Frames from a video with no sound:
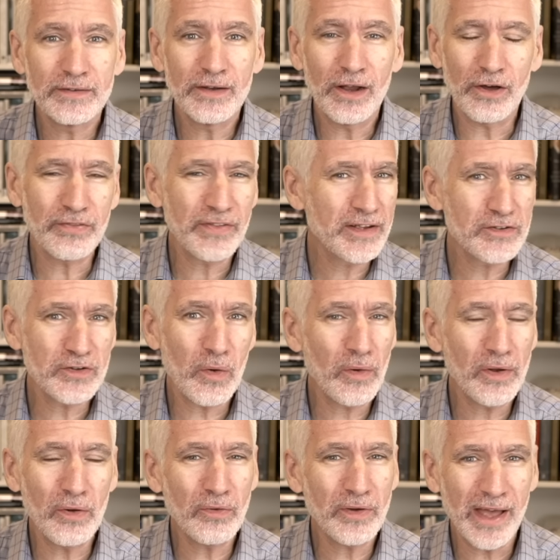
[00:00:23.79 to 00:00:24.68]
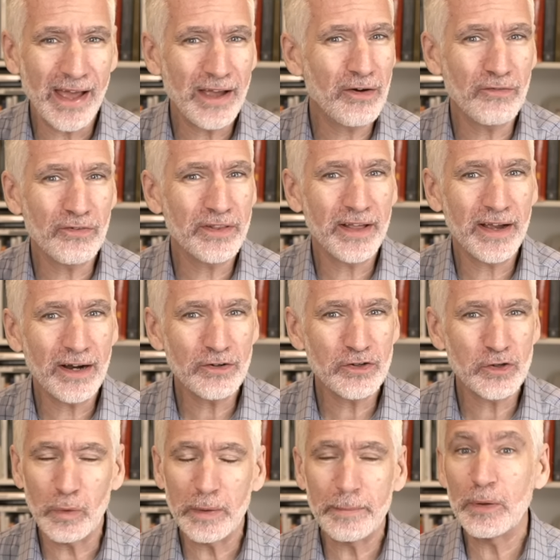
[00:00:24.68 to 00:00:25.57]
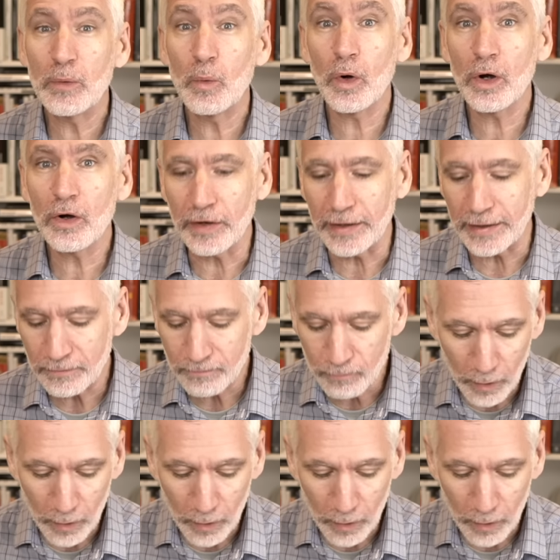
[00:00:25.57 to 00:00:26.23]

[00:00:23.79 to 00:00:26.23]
Are things going okay over there? Should we be worried?